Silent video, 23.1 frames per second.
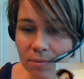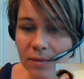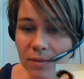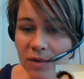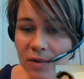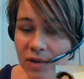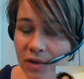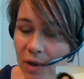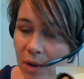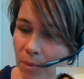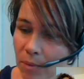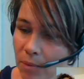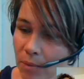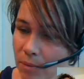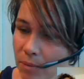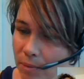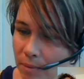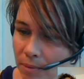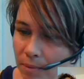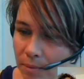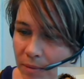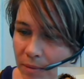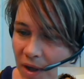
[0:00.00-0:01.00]
Some
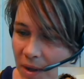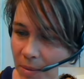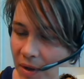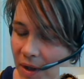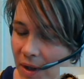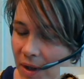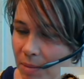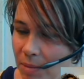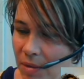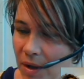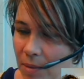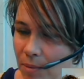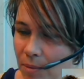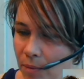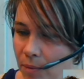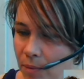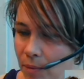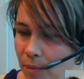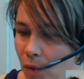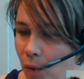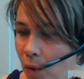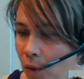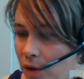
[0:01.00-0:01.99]
may be a bit
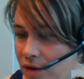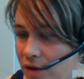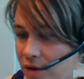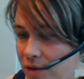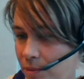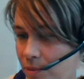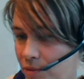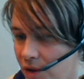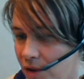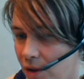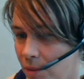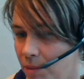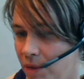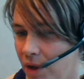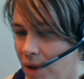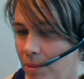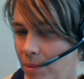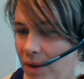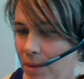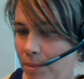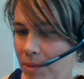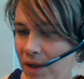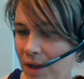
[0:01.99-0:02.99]
more, some may
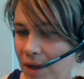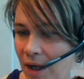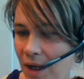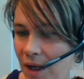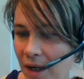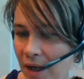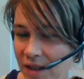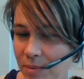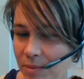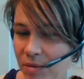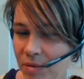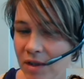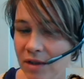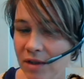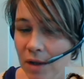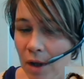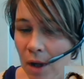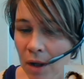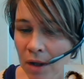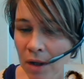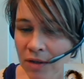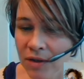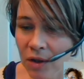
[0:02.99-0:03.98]
be a bit less, but as
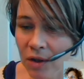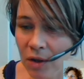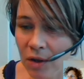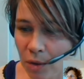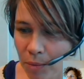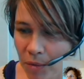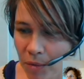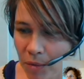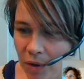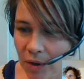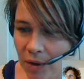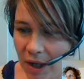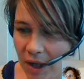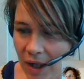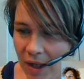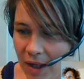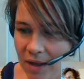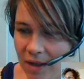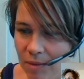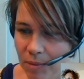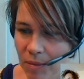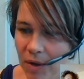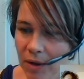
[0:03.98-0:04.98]
long as you
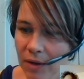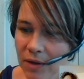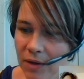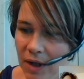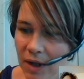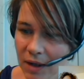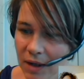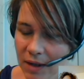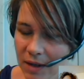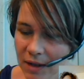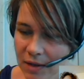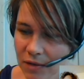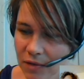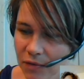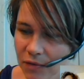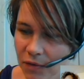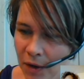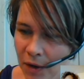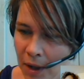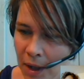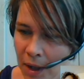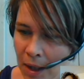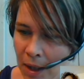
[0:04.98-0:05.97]
communicate about that, that's
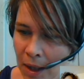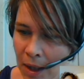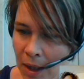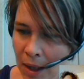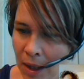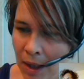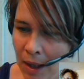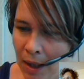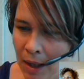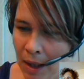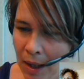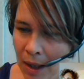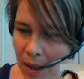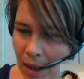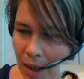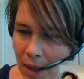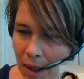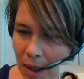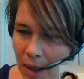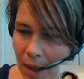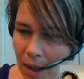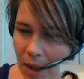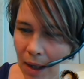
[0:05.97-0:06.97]
fine.
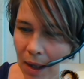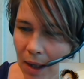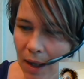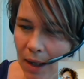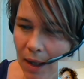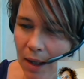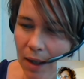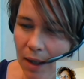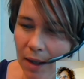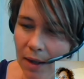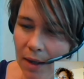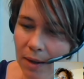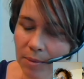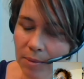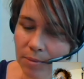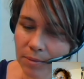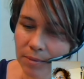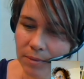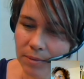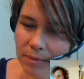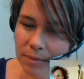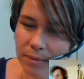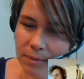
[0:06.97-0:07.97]

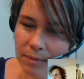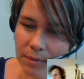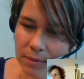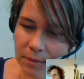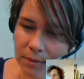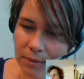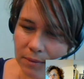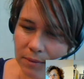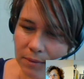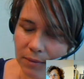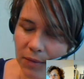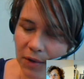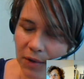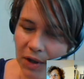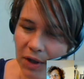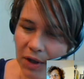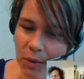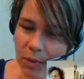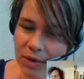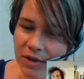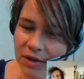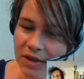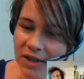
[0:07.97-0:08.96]

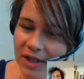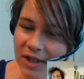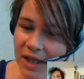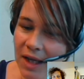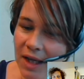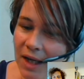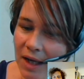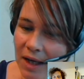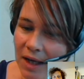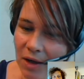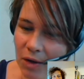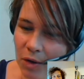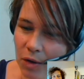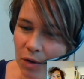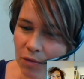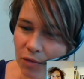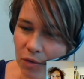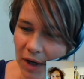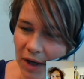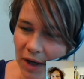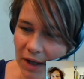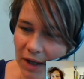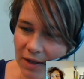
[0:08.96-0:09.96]
You will see in
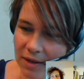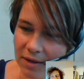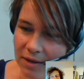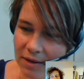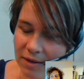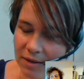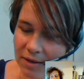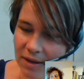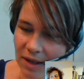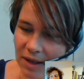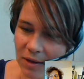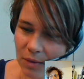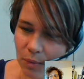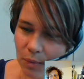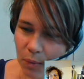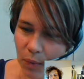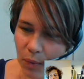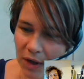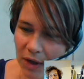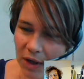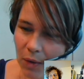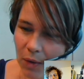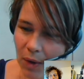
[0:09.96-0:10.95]
NovoEd that
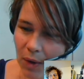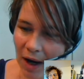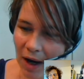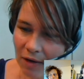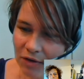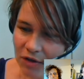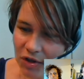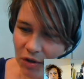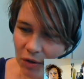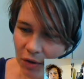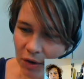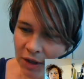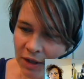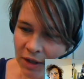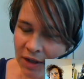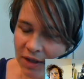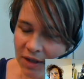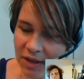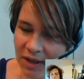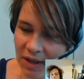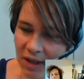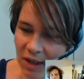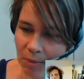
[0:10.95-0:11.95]
when you have joined a
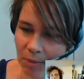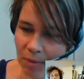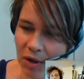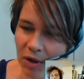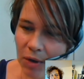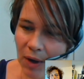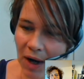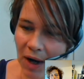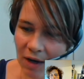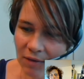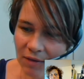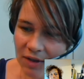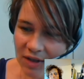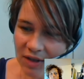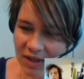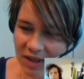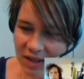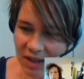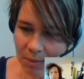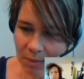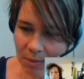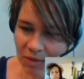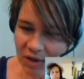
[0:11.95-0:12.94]
team, you have a
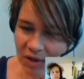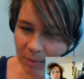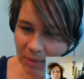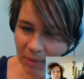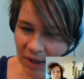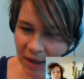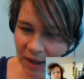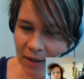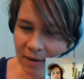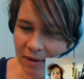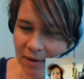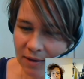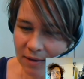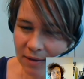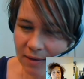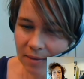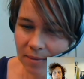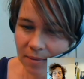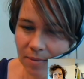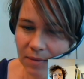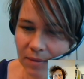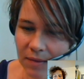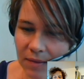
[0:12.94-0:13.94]
team
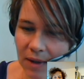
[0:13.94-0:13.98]
space.